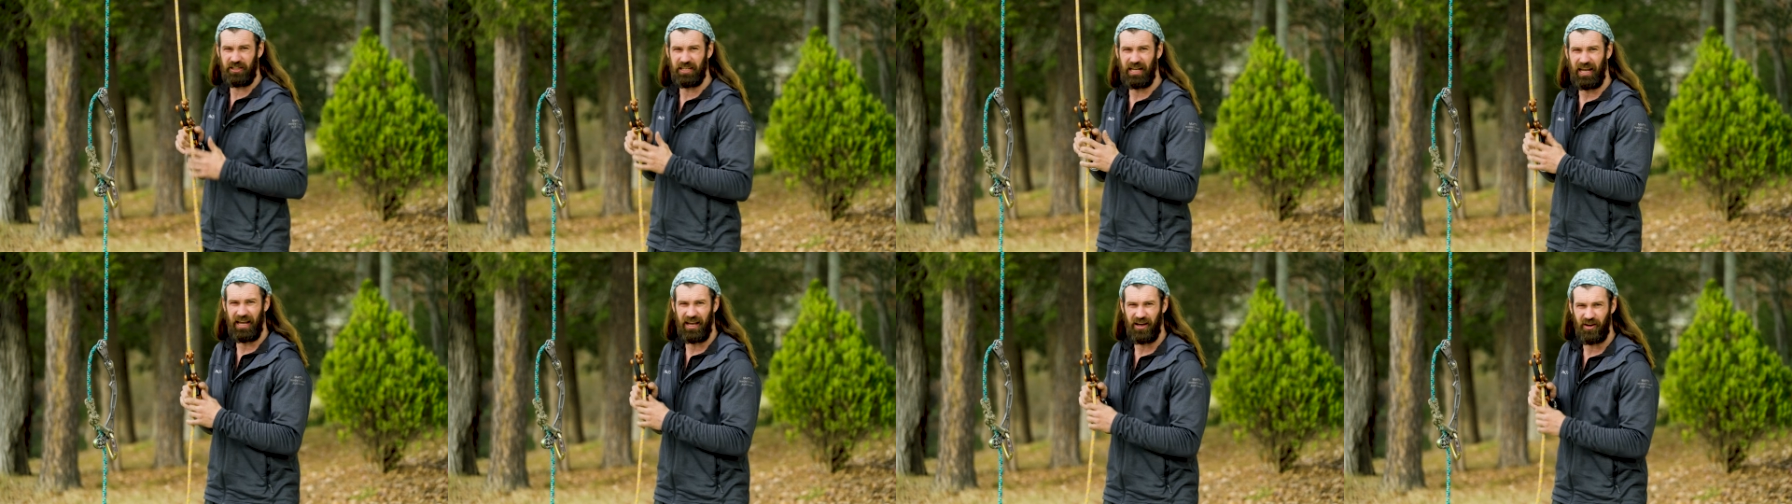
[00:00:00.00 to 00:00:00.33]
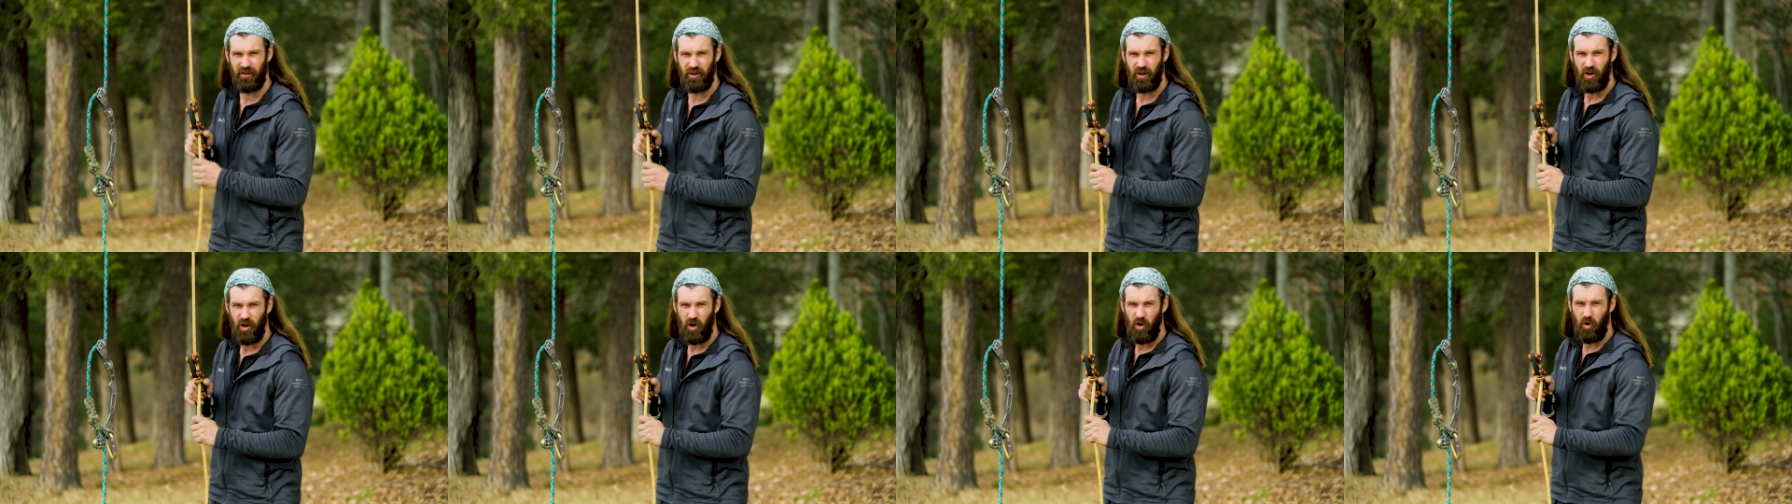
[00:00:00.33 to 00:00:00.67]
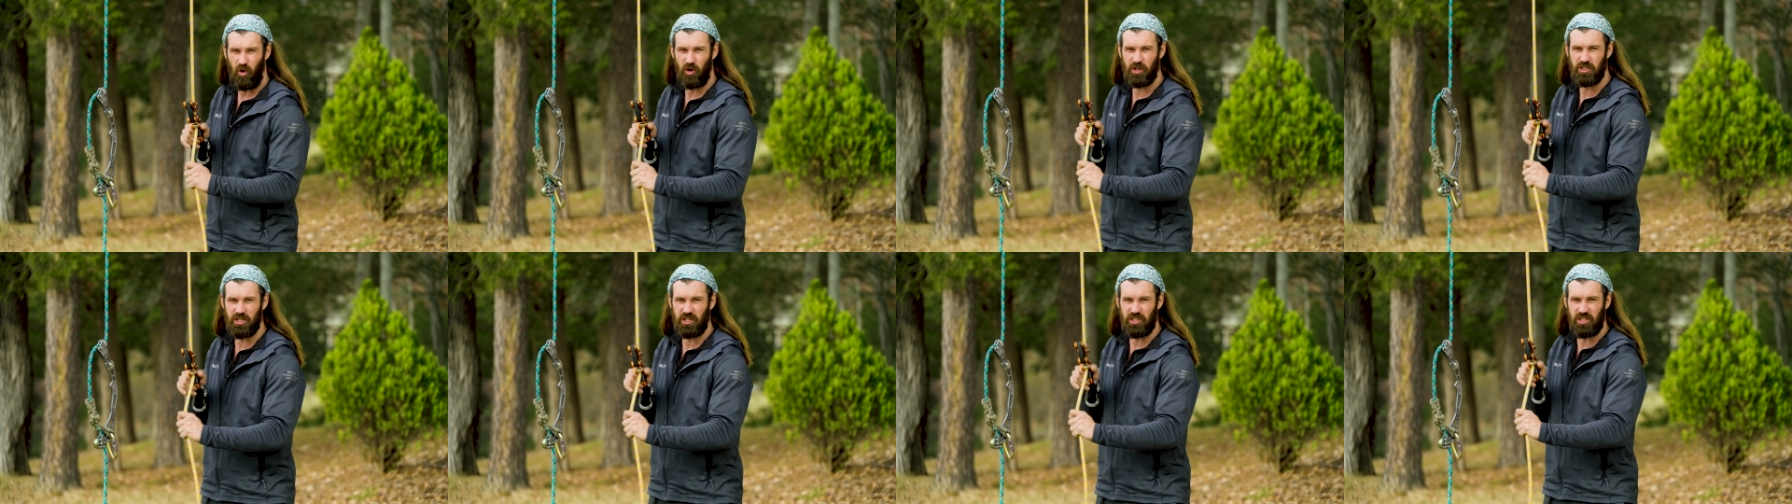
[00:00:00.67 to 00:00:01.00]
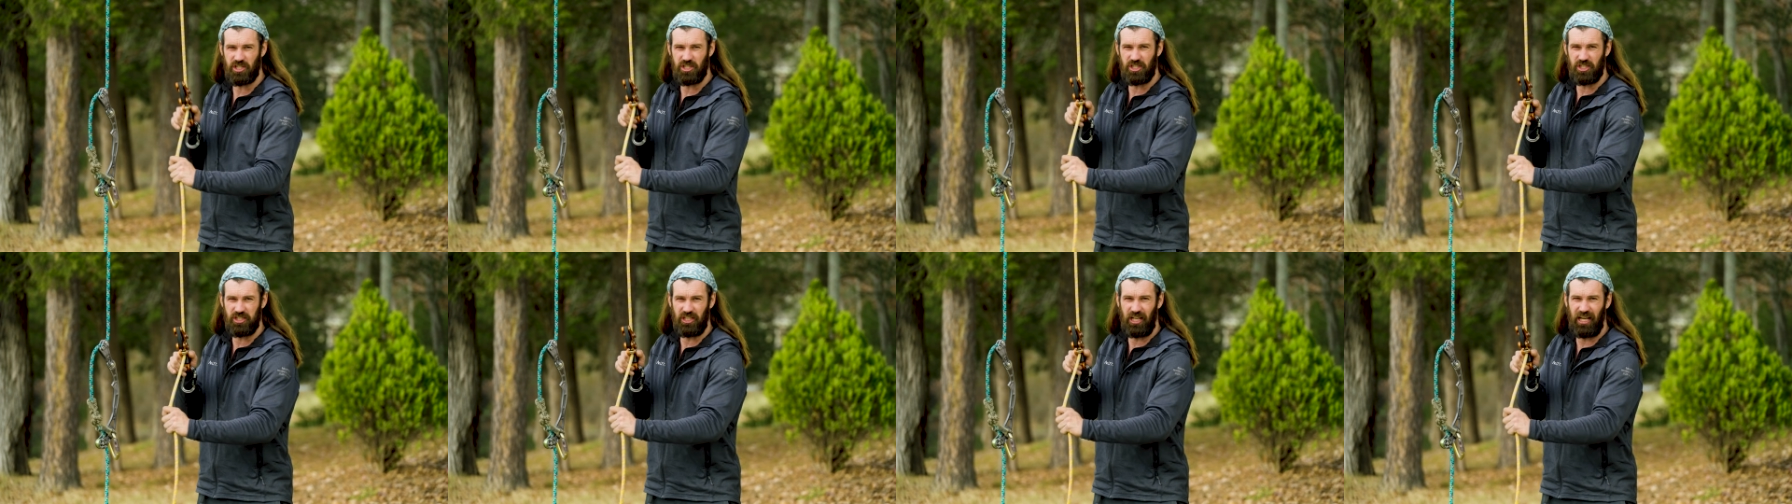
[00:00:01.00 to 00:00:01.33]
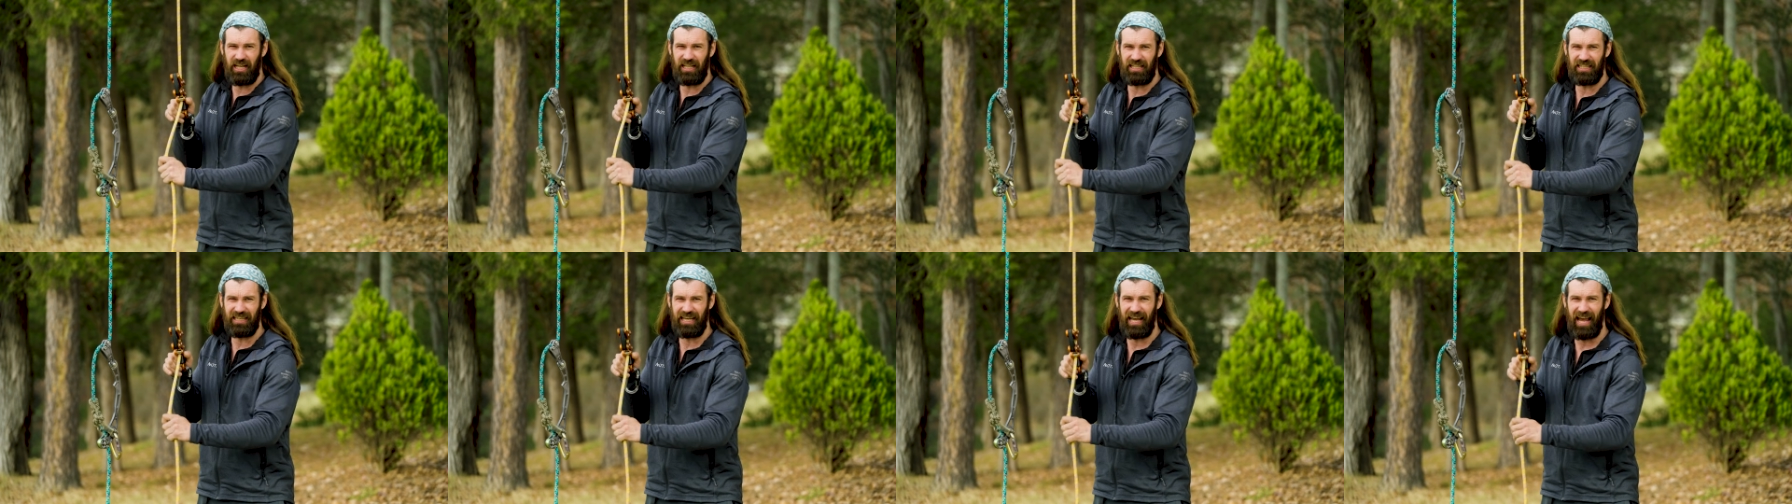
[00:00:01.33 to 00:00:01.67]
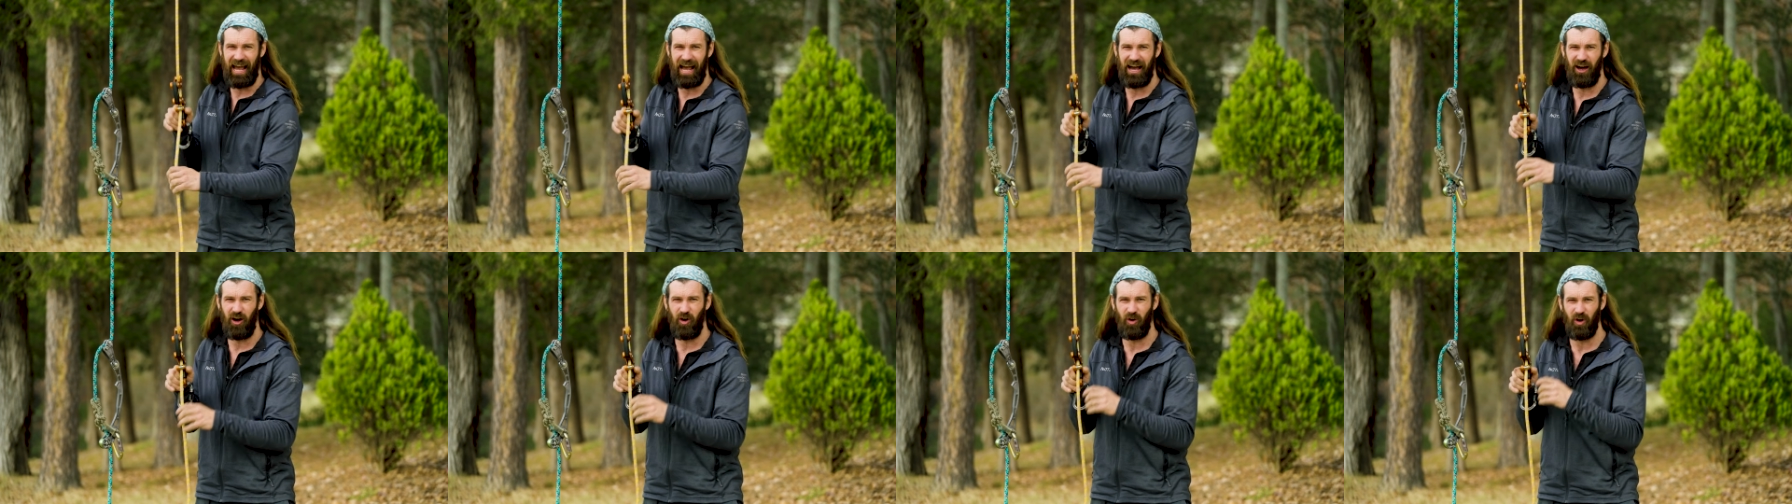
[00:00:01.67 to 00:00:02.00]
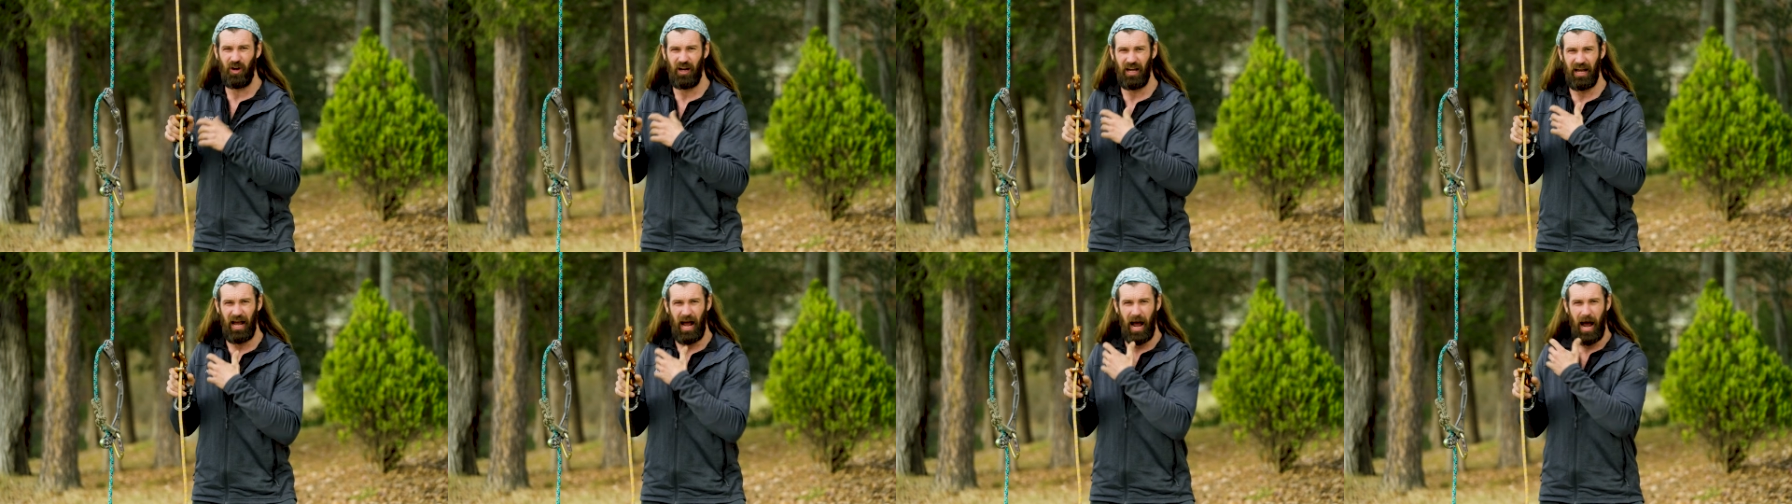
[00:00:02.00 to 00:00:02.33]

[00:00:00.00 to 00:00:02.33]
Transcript: down or just slightly out,